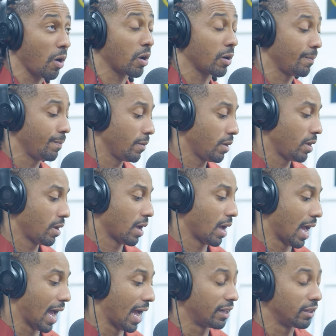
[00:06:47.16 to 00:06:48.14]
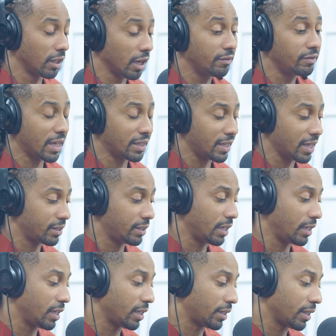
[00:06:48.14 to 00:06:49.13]
that's smart. I love that
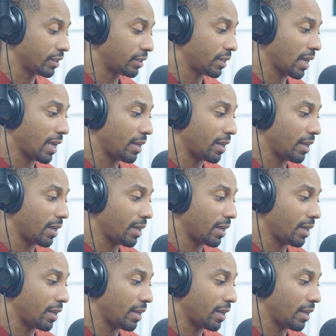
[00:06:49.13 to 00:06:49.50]
Disney did this.